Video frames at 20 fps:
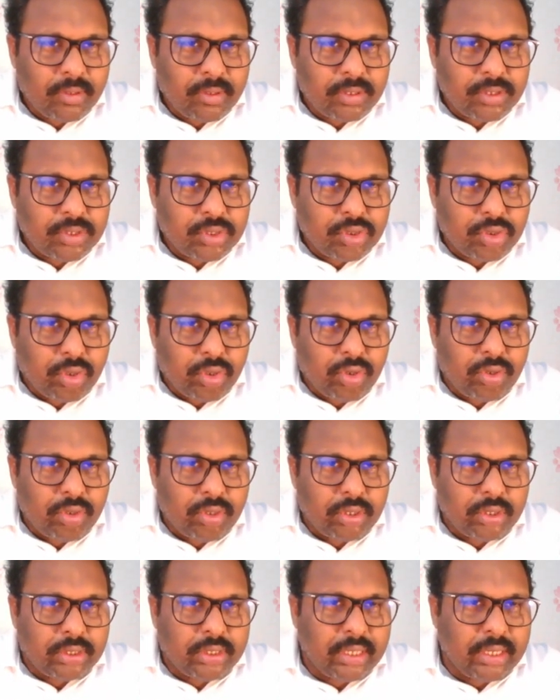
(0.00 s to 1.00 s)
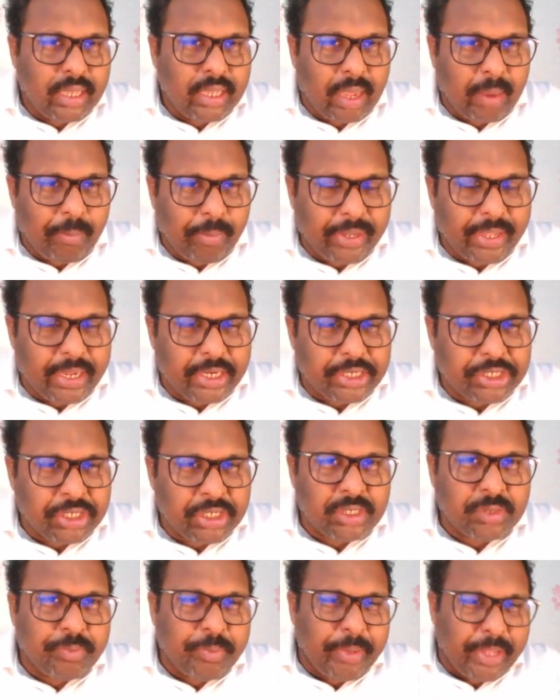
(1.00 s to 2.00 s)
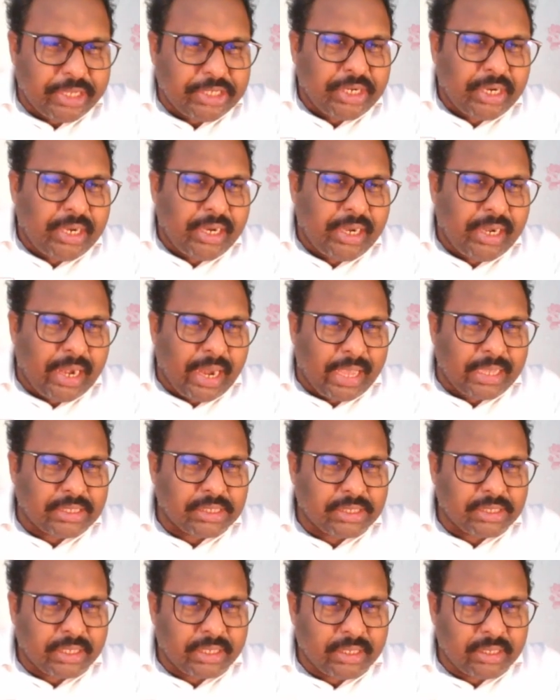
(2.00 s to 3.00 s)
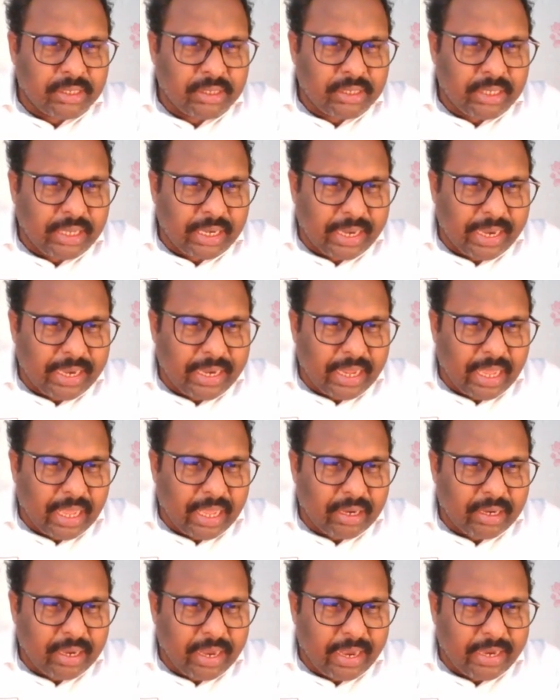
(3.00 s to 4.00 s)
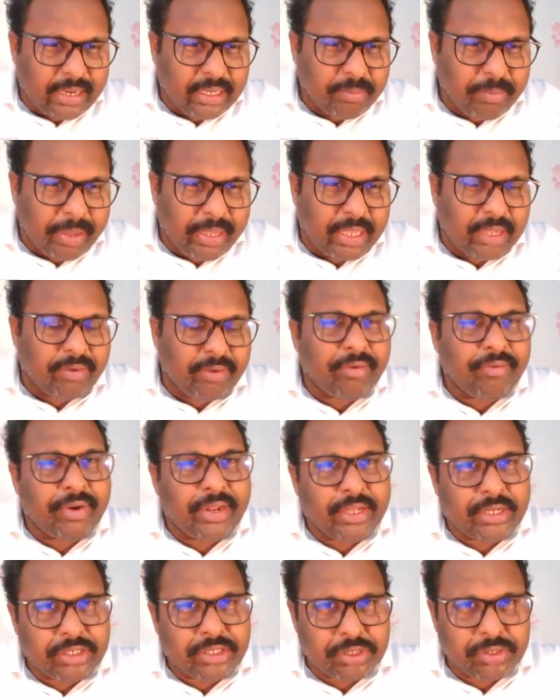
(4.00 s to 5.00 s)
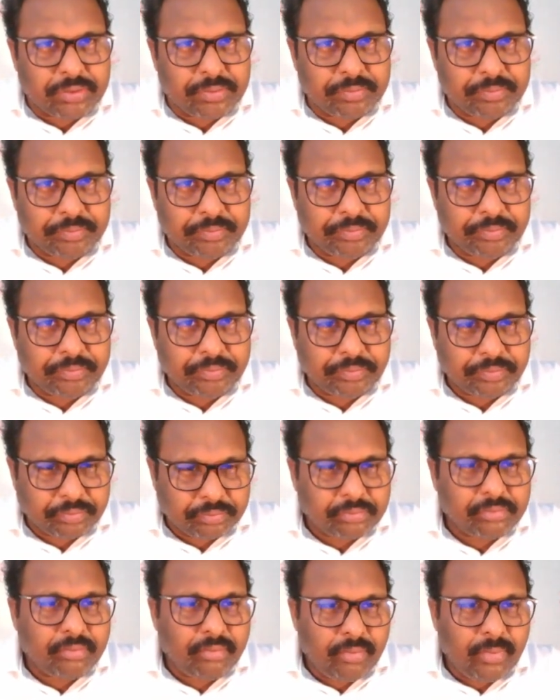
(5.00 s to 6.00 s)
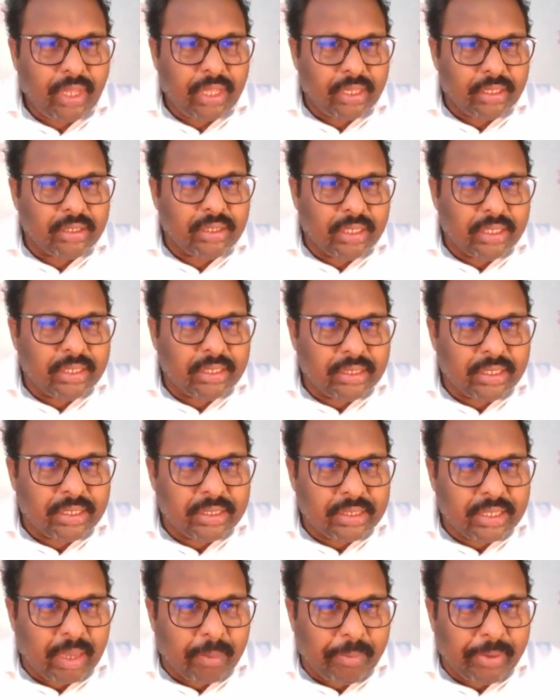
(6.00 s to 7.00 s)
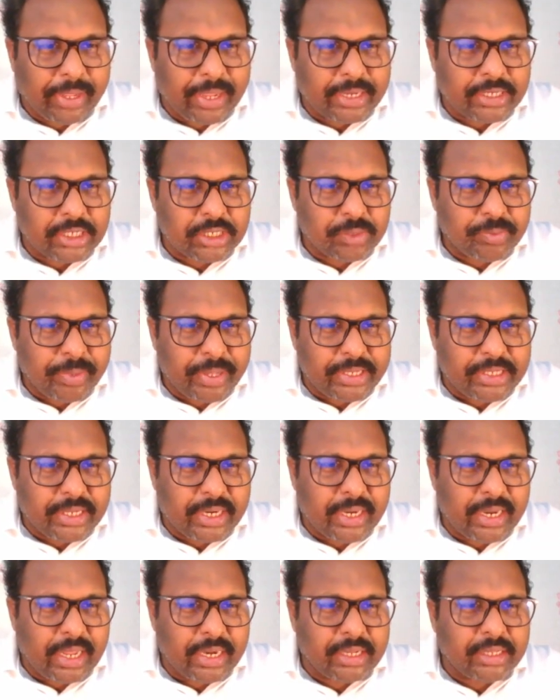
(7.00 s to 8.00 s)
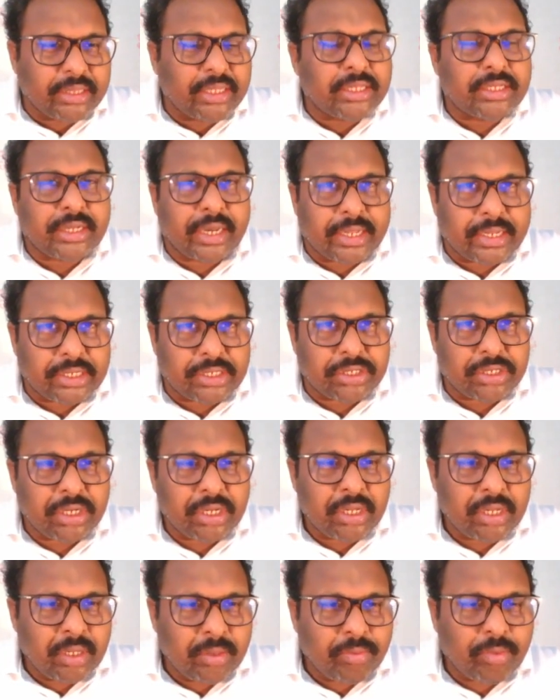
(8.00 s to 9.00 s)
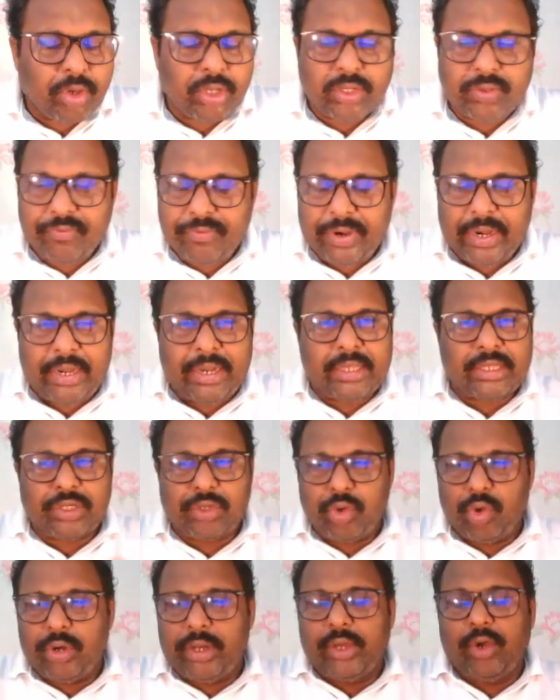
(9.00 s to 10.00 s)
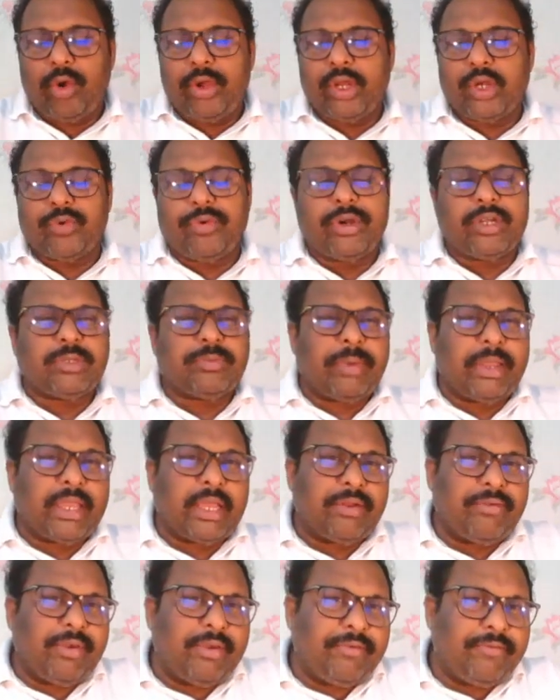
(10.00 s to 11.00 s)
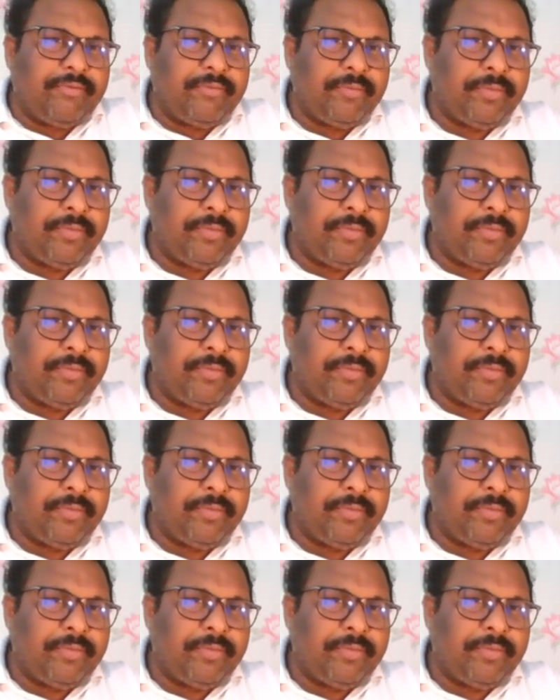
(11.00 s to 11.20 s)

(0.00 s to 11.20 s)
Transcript: So the applications majorly last in the radar and the microwave range. The applications majorly are in this range because the world is slowly going towards microwave.